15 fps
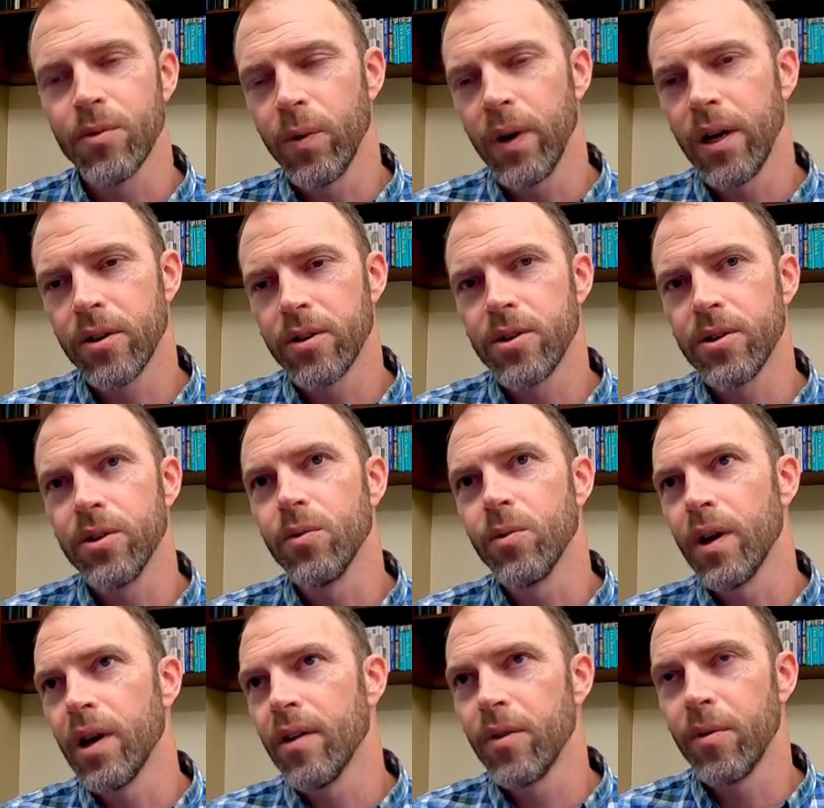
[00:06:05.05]
week or two
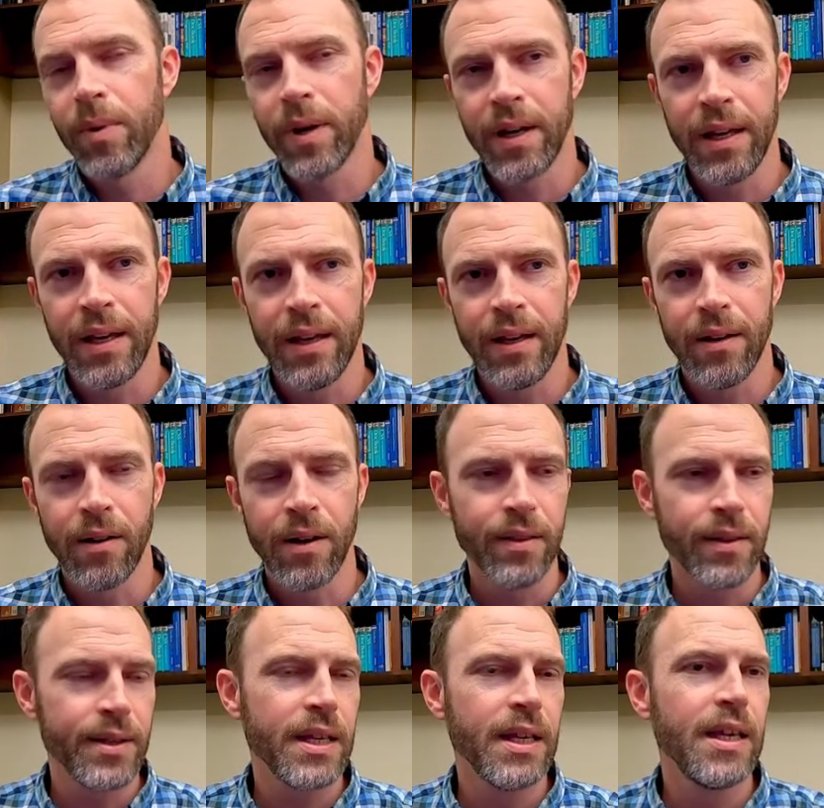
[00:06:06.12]
where everybody on
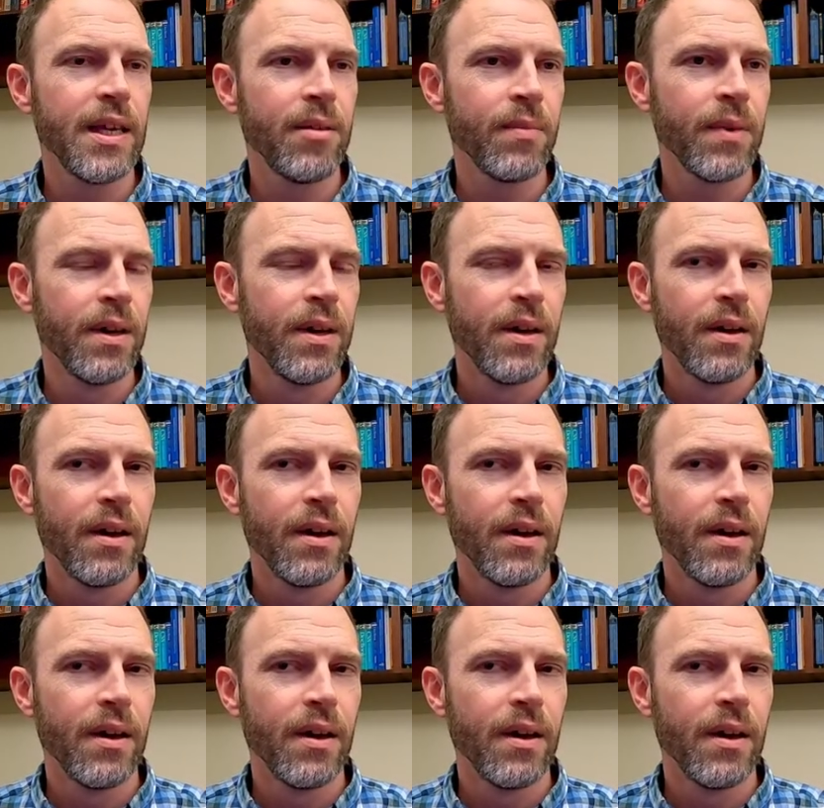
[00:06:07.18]
the team